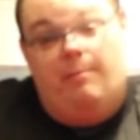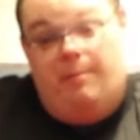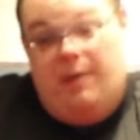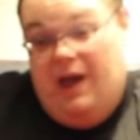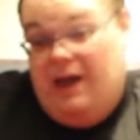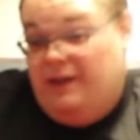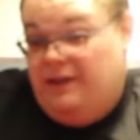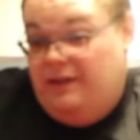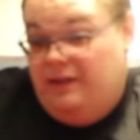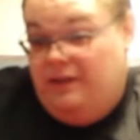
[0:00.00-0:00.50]

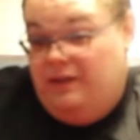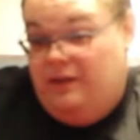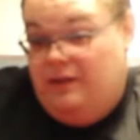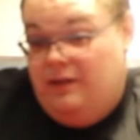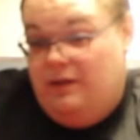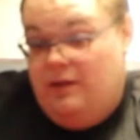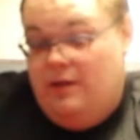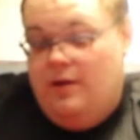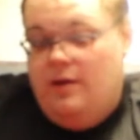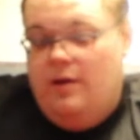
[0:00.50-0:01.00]
best,
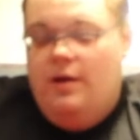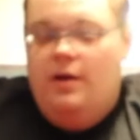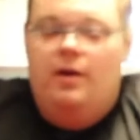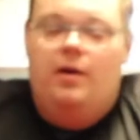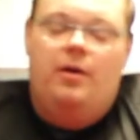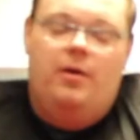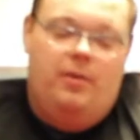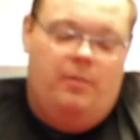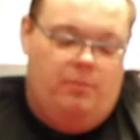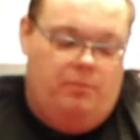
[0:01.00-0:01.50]

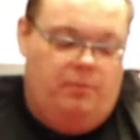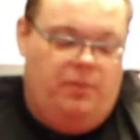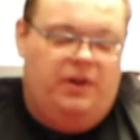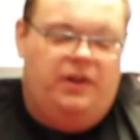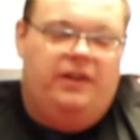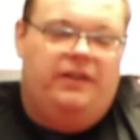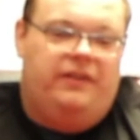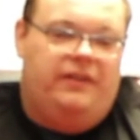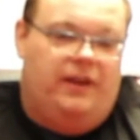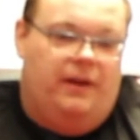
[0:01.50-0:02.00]

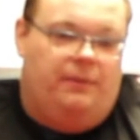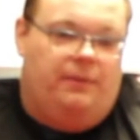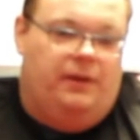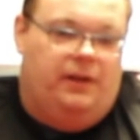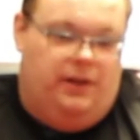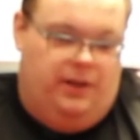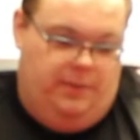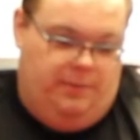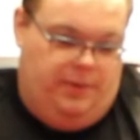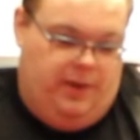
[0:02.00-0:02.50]
but it's
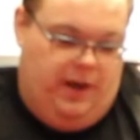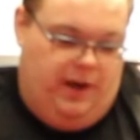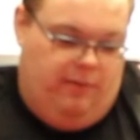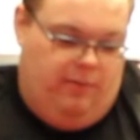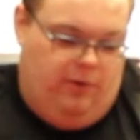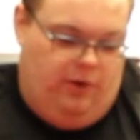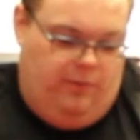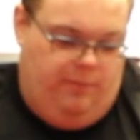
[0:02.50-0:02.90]
definitely playable.